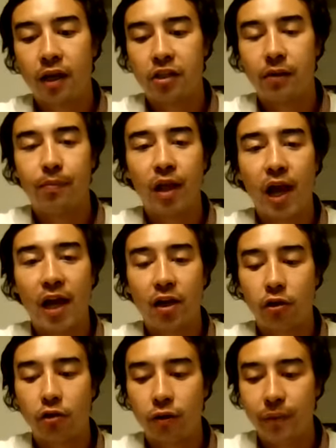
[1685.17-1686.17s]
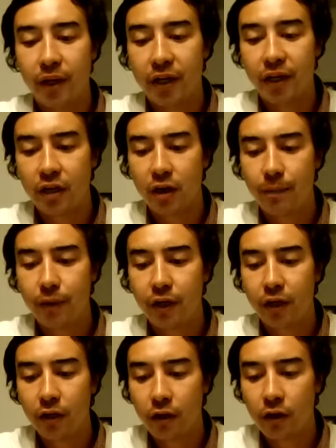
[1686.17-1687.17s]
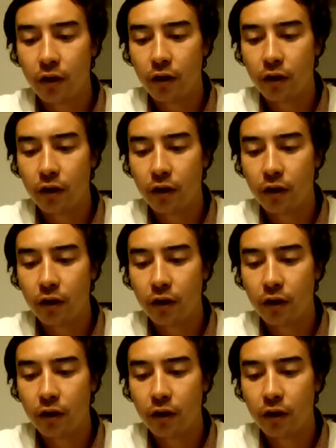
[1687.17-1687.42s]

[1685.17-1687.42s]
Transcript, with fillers: It's a black owned media company.